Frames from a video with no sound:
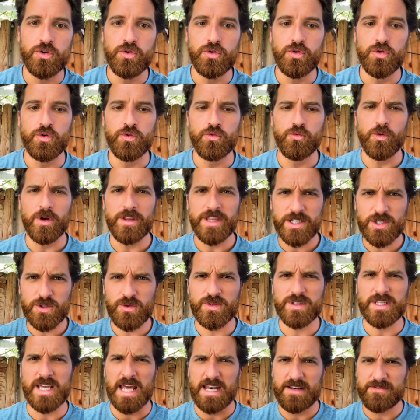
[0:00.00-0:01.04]
who, when this
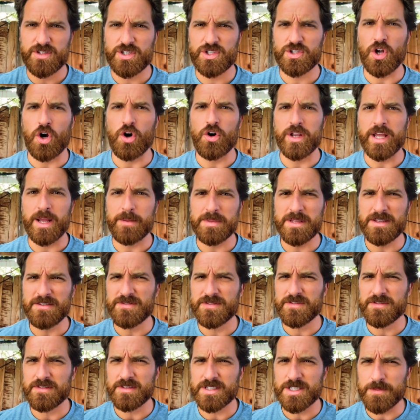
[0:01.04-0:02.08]
was kind of starting, I believe
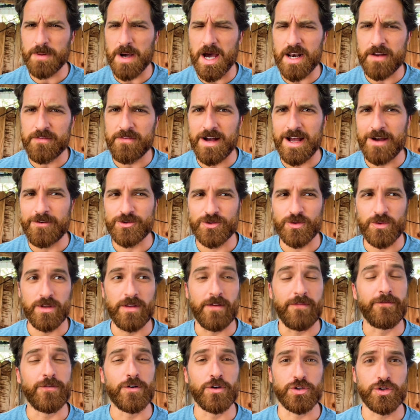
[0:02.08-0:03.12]
Spotify was one of
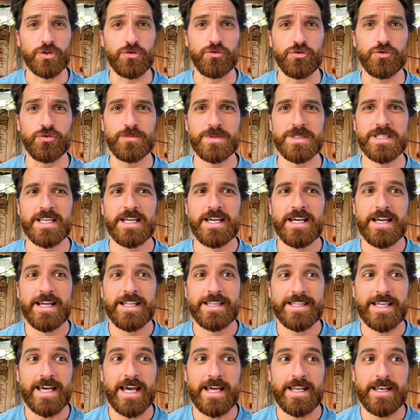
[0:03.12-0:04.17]
the first groups
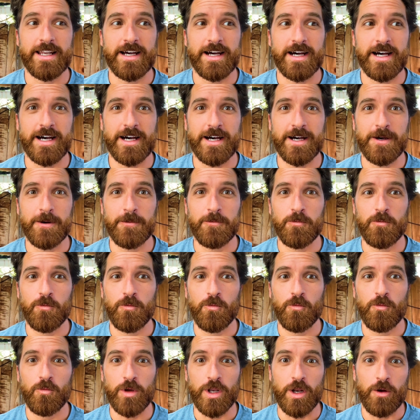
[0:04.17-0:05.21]
that
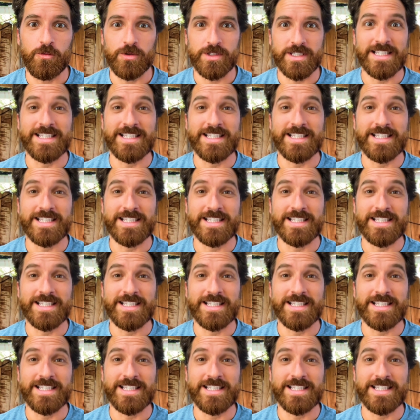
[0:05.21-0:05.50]
was